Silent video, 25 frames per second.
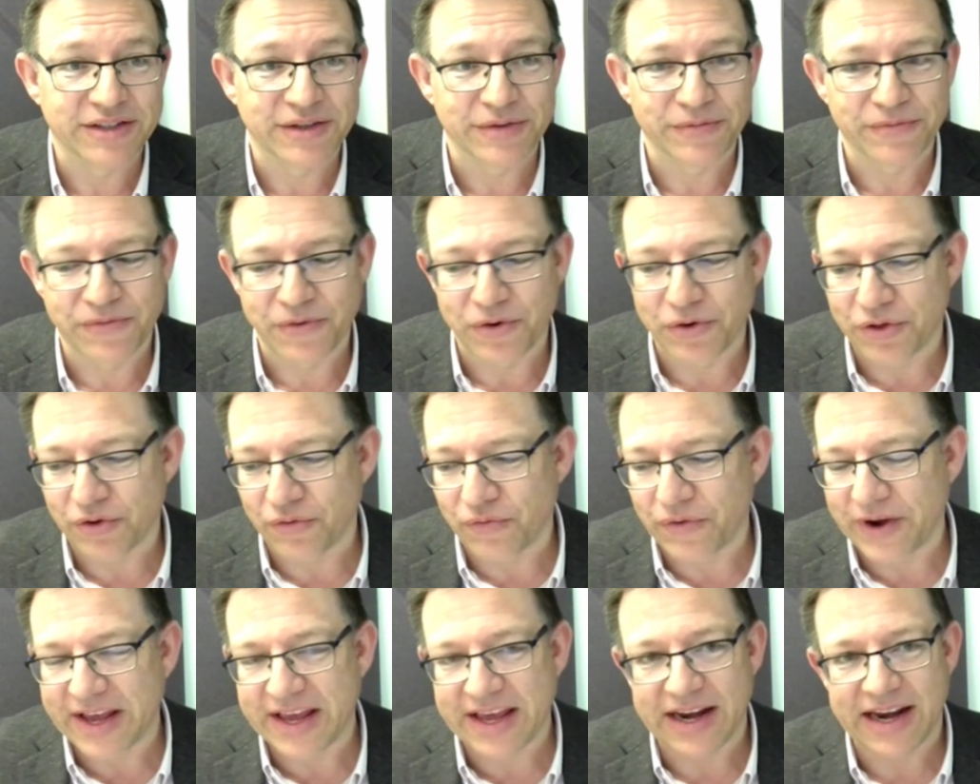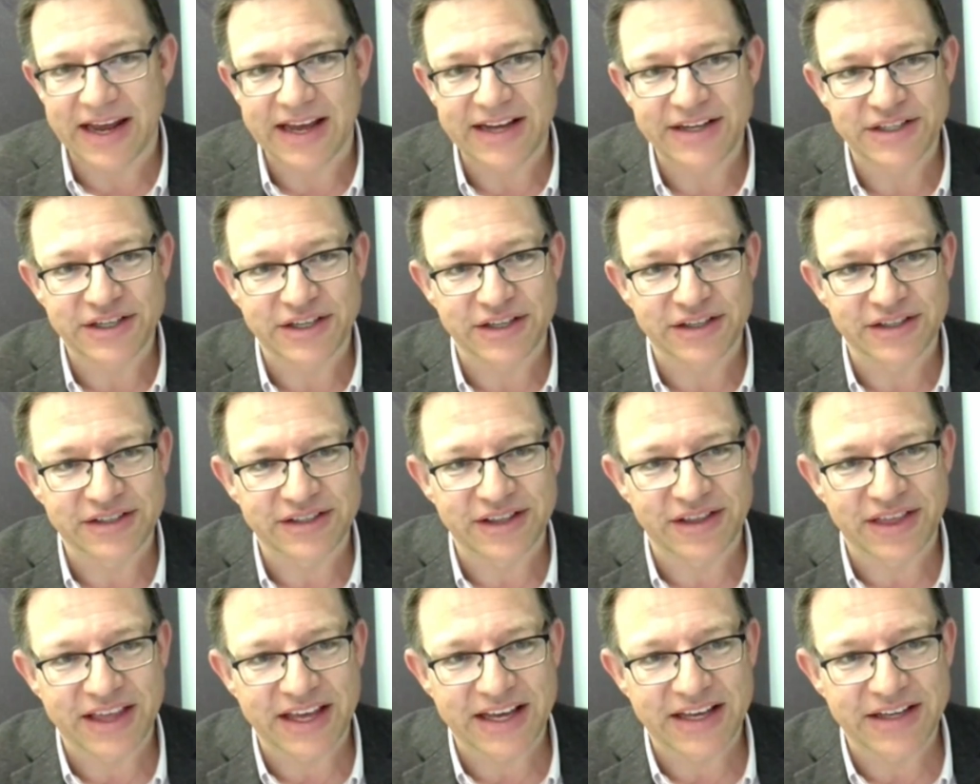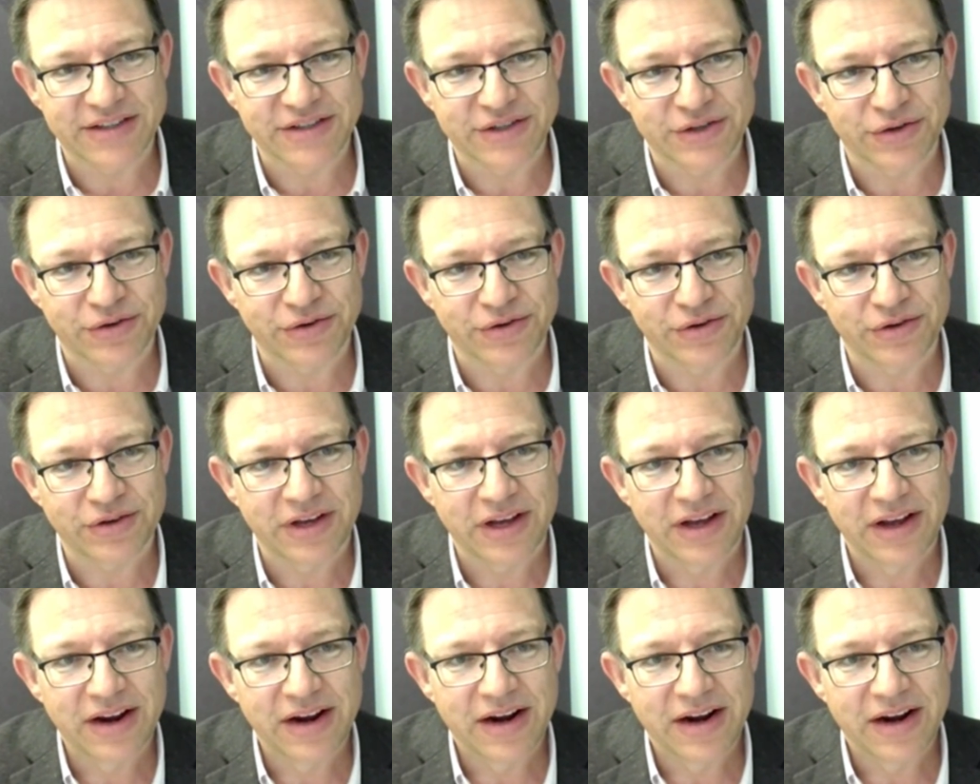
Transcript: some further regulations and things to